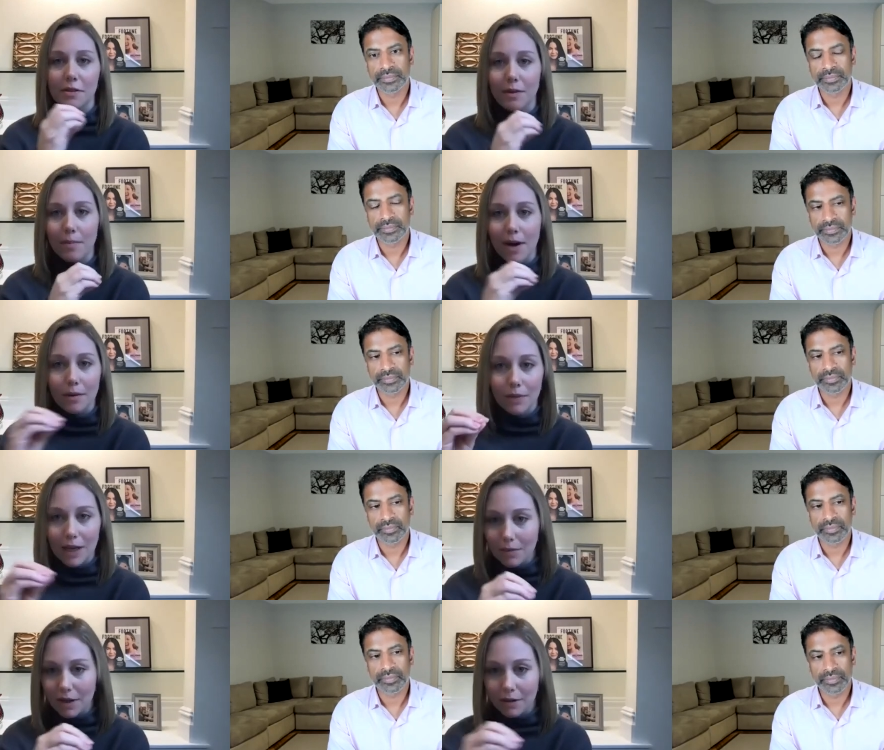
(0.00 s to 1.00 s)
Speaker 1: has to be a bottom
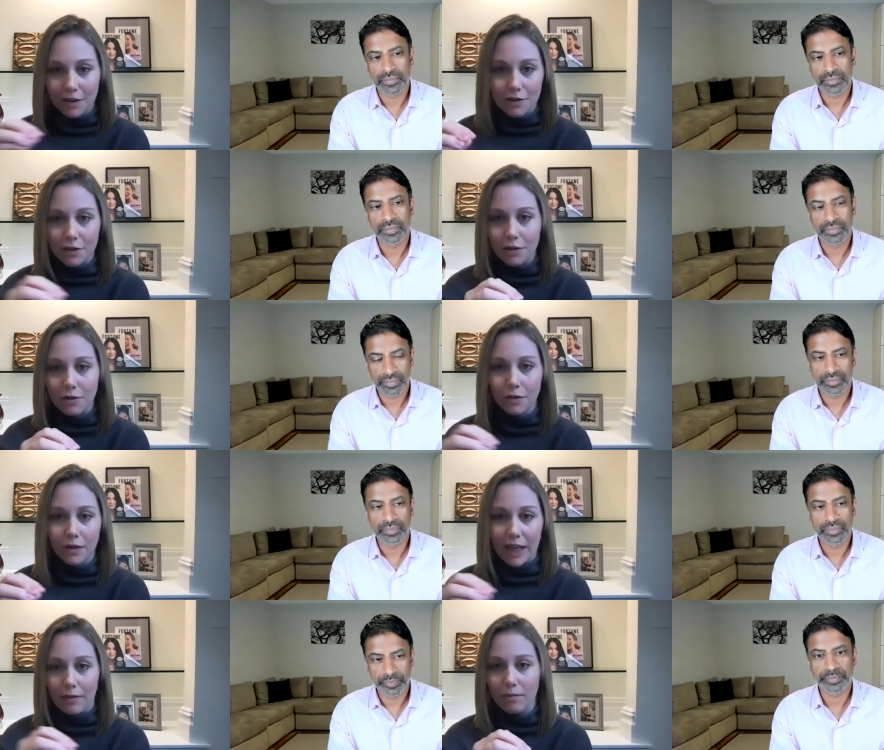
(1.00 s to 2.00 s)
line benefit too,
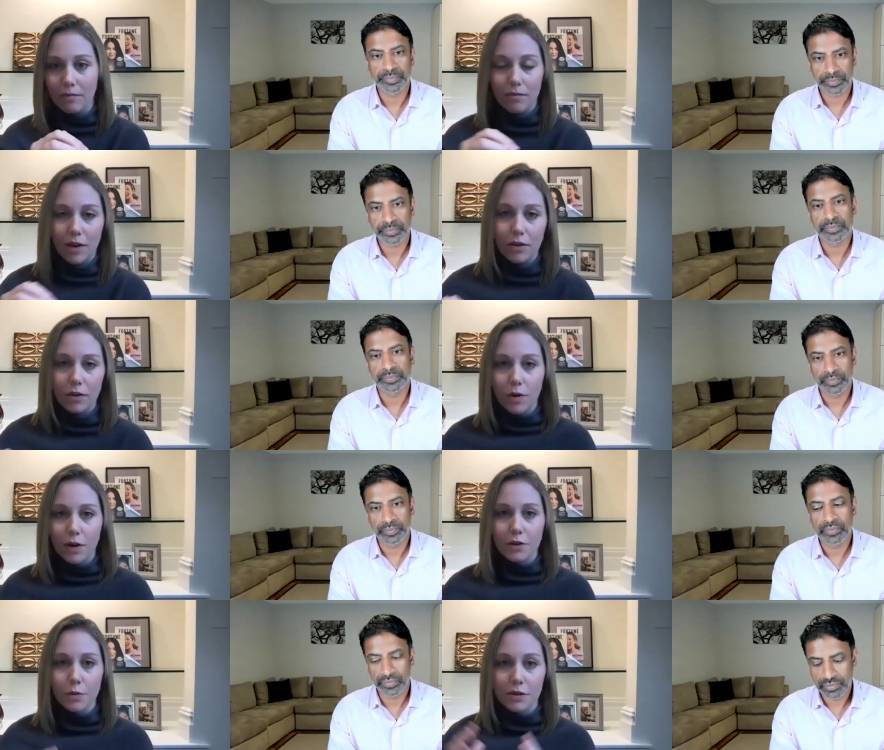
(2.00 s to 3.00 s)
like you
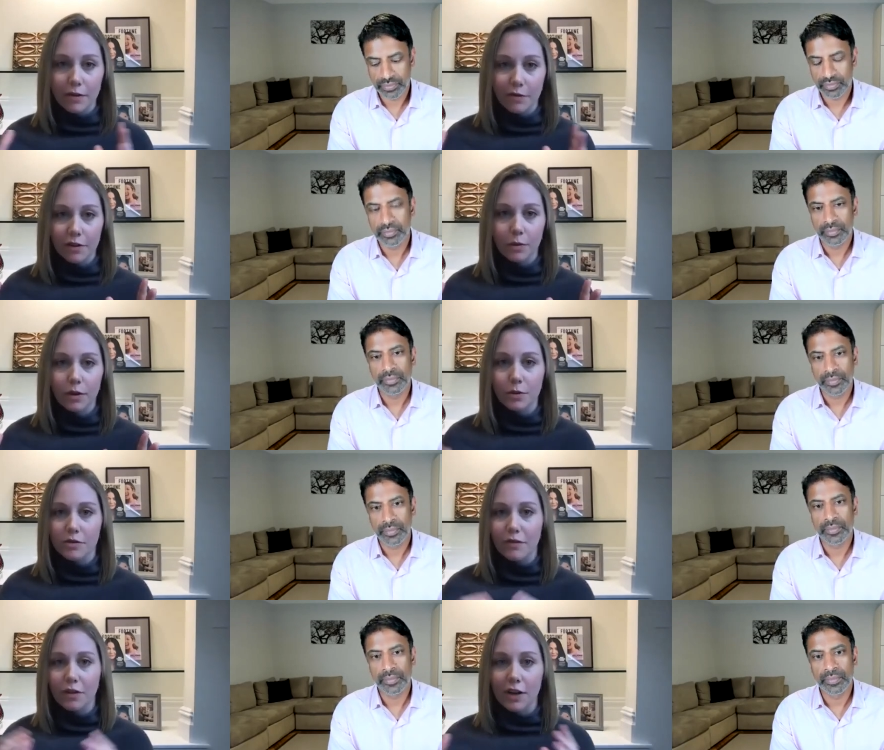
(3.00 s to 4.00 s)
want to do what's right for the world,
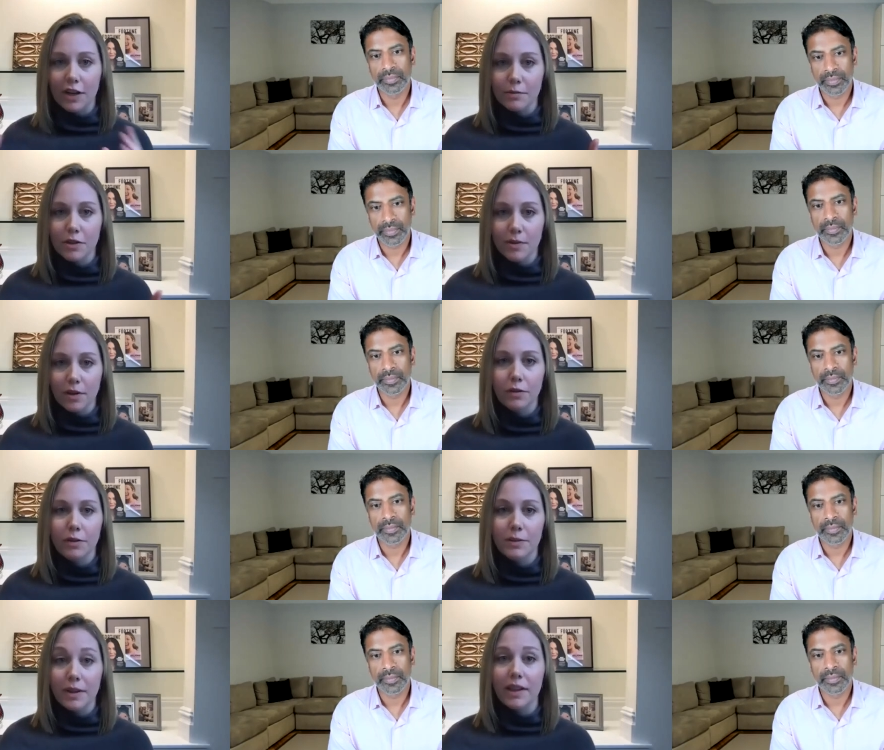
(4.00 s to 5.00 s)
what's right for customers, but
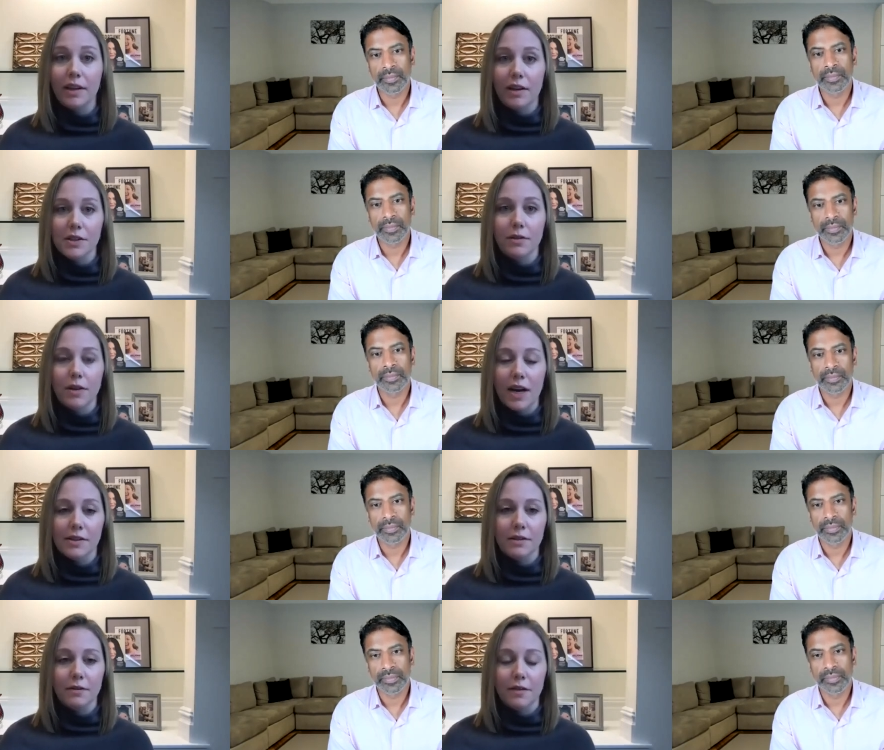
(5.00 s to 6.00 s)
ultimately it also
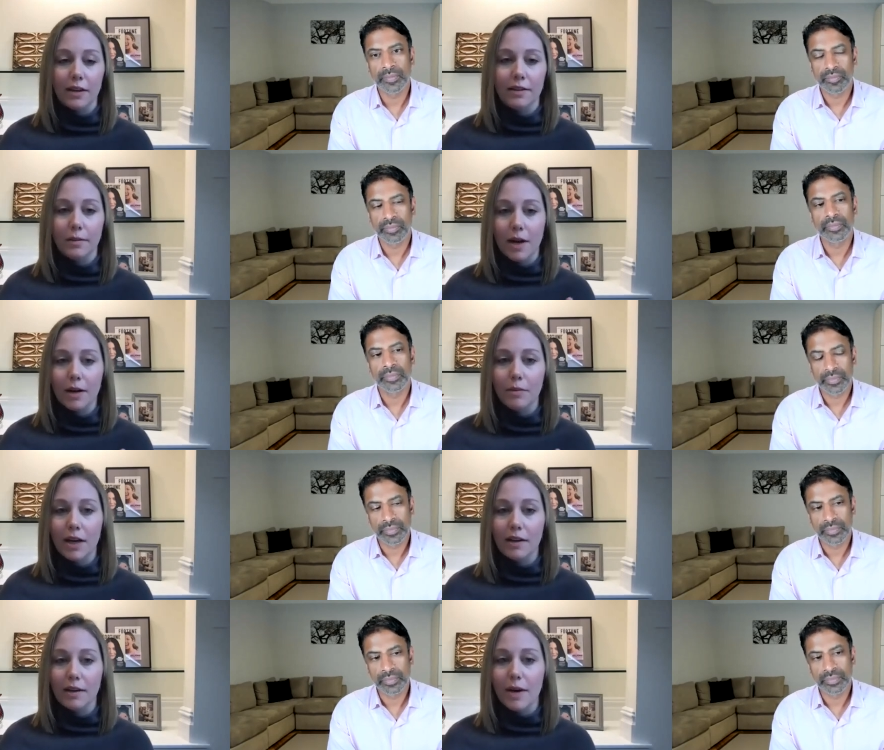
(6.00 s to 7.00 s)
has to affect the bottom
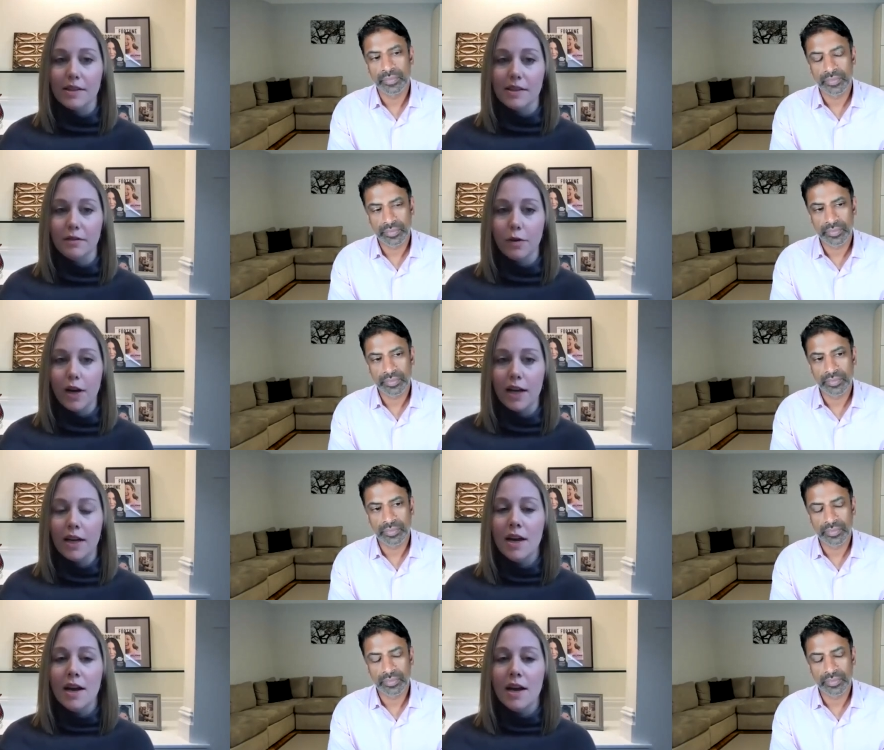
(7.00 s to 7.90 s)
line in a positive way.